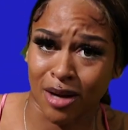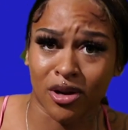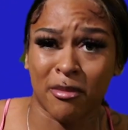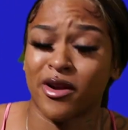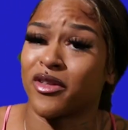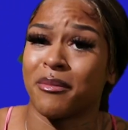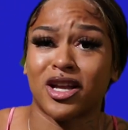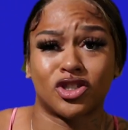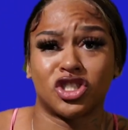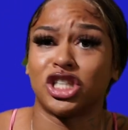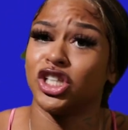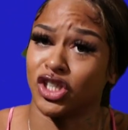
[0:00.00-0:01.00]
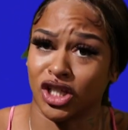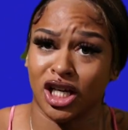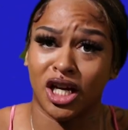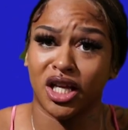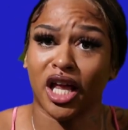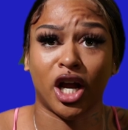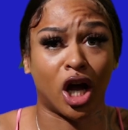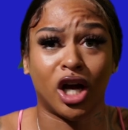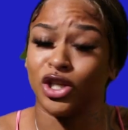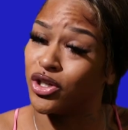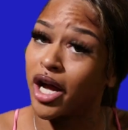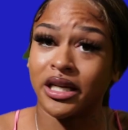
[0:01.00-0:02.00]
I'm coming over there making sure she look good. Like,
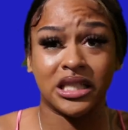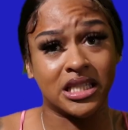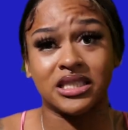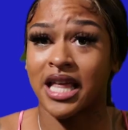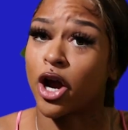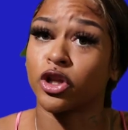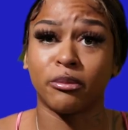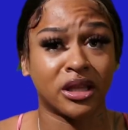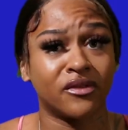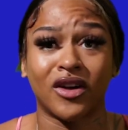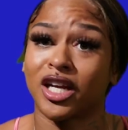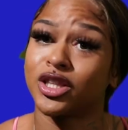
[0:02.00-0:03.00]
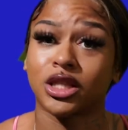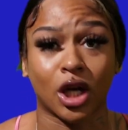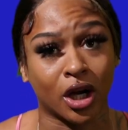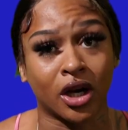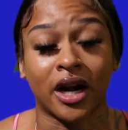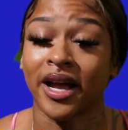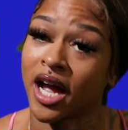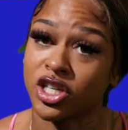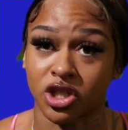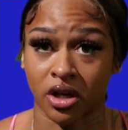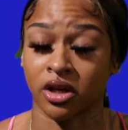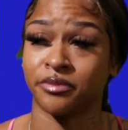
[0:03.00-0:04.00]
do y'all need this, that, or the motherfucking third? I got
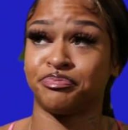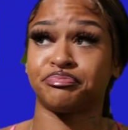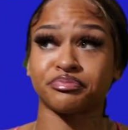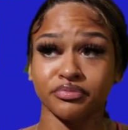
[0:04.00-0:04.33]
y'all.